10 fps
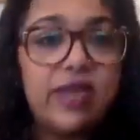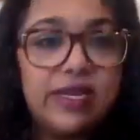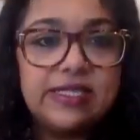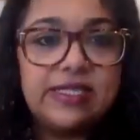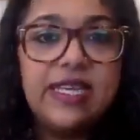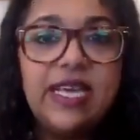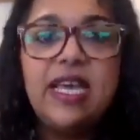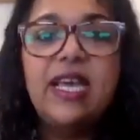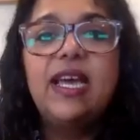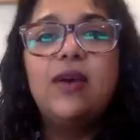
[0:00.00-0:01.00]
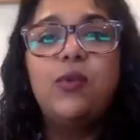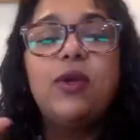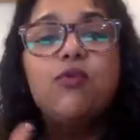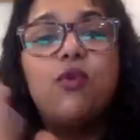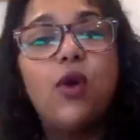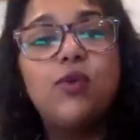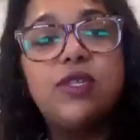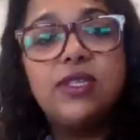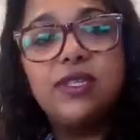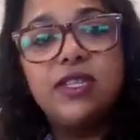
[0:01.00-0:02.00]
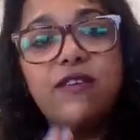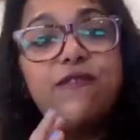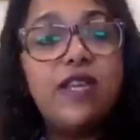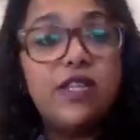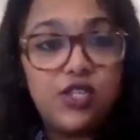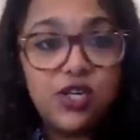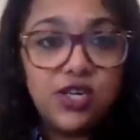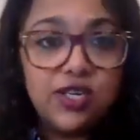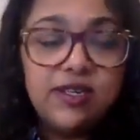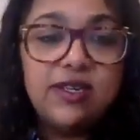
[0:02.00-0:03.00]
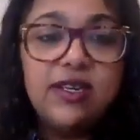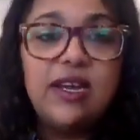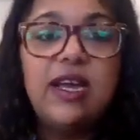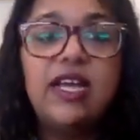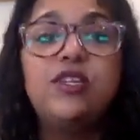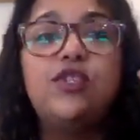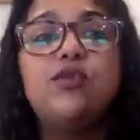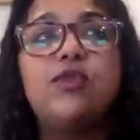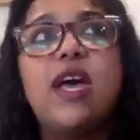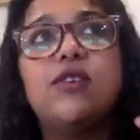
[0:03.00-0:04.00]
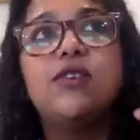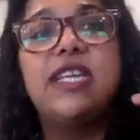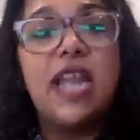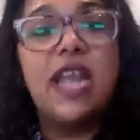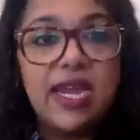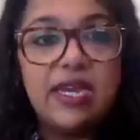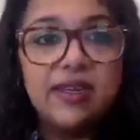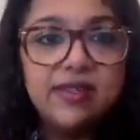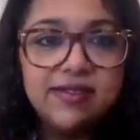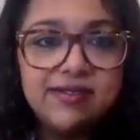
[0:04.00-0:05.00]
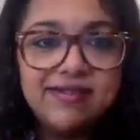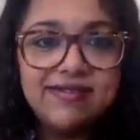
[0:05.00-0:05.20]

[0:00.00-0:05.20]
of things, we wrote the feature in 2009.